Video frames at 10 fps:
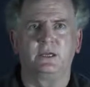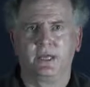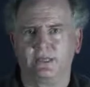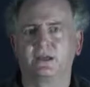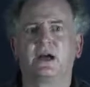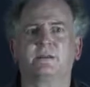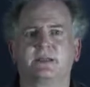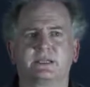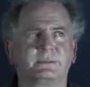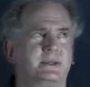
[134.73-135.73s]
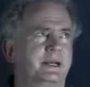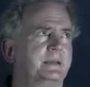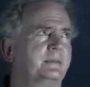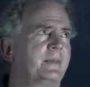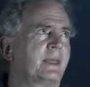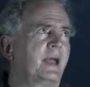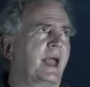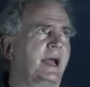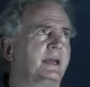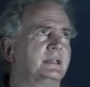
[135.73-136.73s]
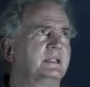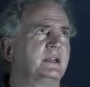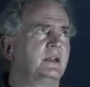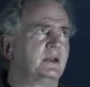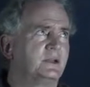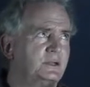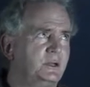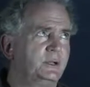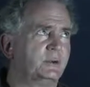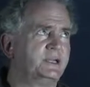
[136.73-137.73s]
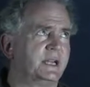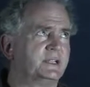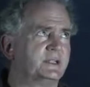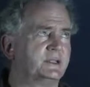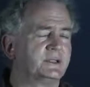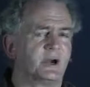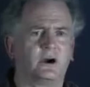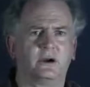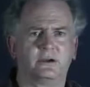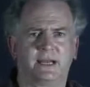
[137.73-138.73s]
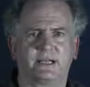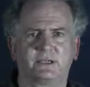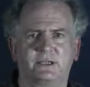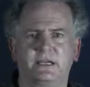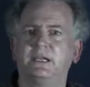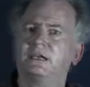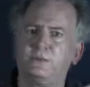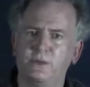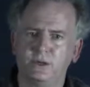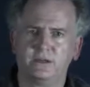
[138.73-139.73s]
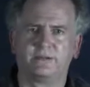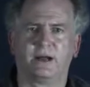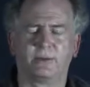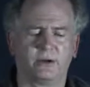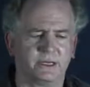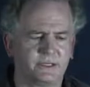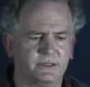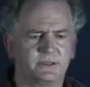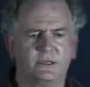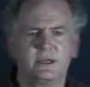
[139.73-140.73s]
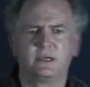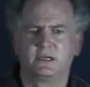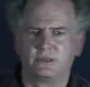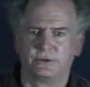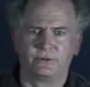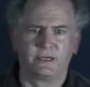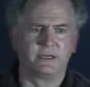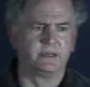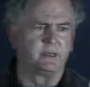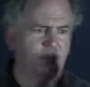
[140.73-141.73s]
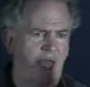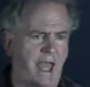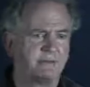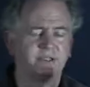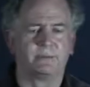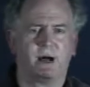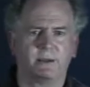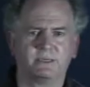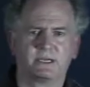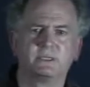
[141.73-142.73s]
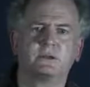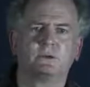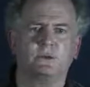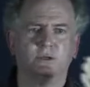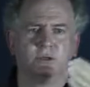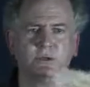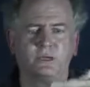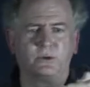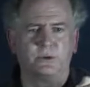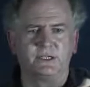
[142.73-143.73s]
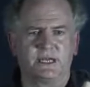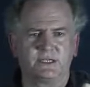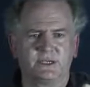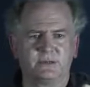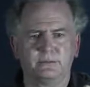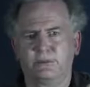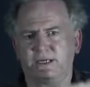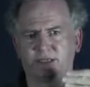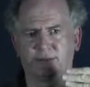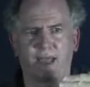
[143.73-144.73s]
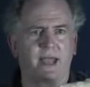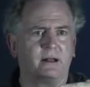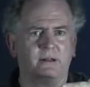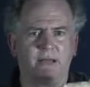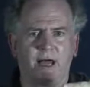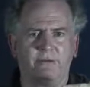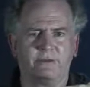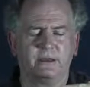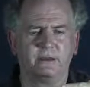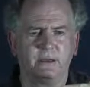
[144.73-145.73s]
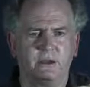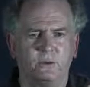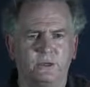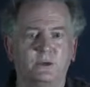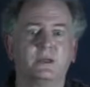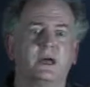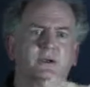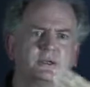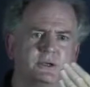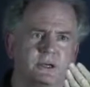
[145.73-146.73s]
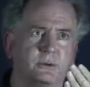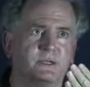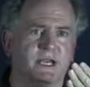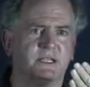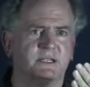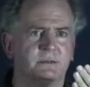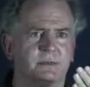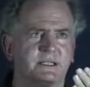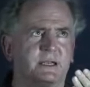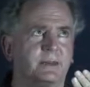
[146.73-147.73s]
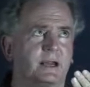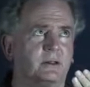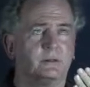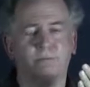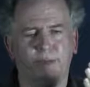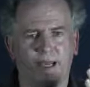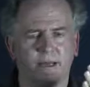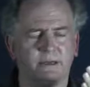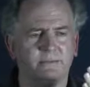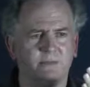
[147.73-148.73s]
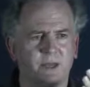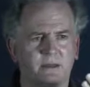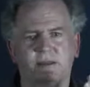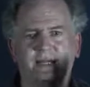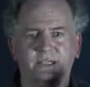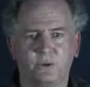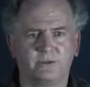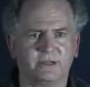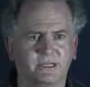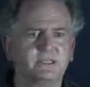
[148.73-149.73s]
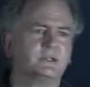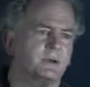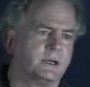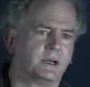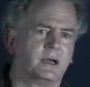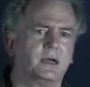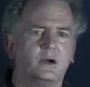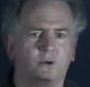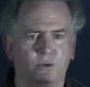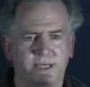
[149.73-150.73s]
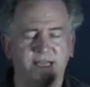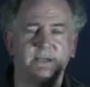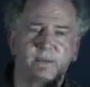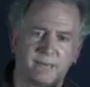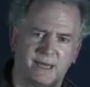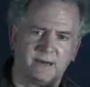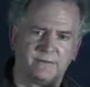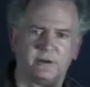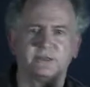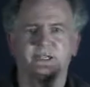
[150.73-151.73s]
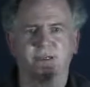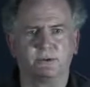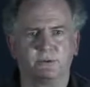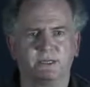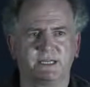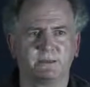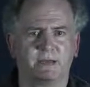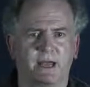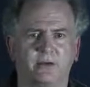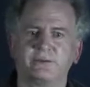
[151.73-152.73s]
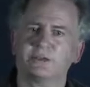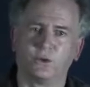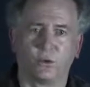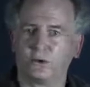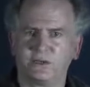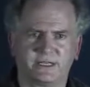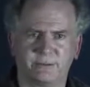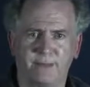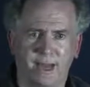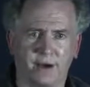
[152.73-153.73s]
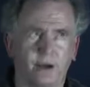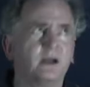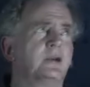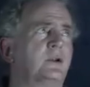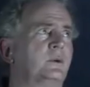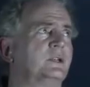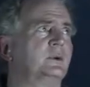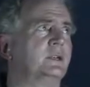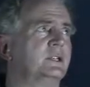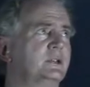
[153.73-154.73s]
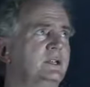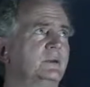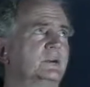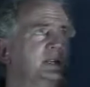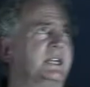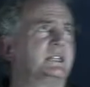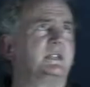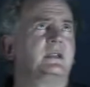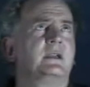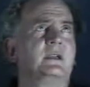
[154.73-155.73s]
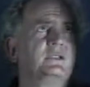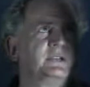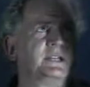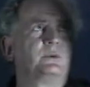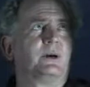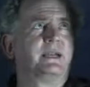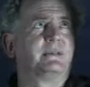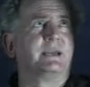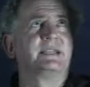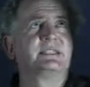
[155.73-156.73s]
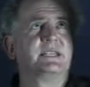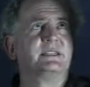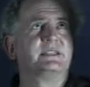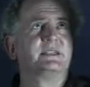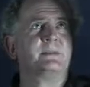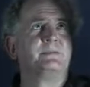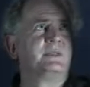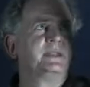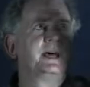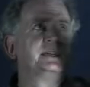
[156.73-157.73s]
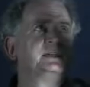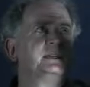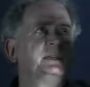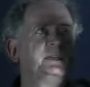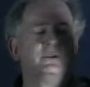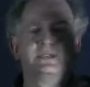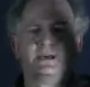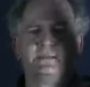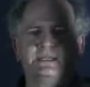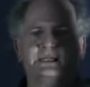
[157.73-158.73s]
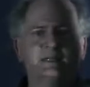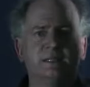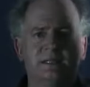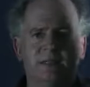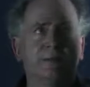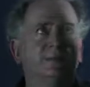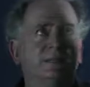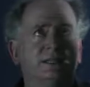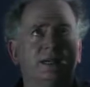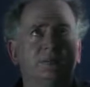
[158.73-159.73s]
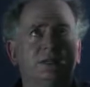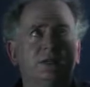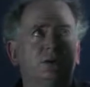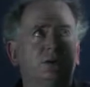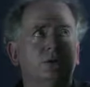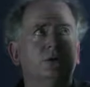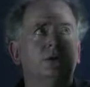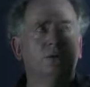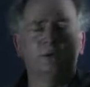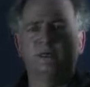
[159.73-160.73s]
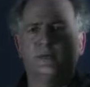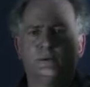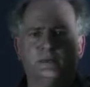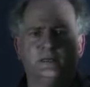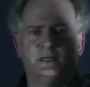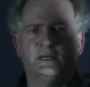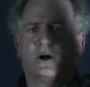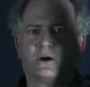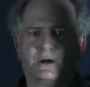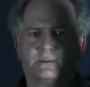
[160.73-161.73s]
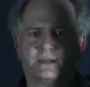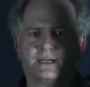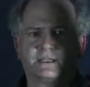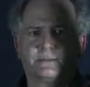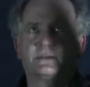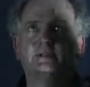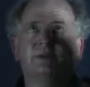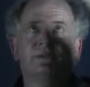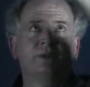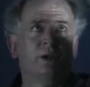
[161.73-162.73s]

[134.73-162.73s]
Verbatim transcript: in the complex plane. And 2D rotations are naturally commutative operations. So if we have some object, we do a 2D rotation by some angle alpha, we do another 2D rotation by some angle beta, then that's equivalent to doing a rotation by beta first and then a rotation by alpha. So order doesn't matter when doing a 2D rotation. So that's why it makes sense that q times z is the same as z times q when q and z are complex numbers.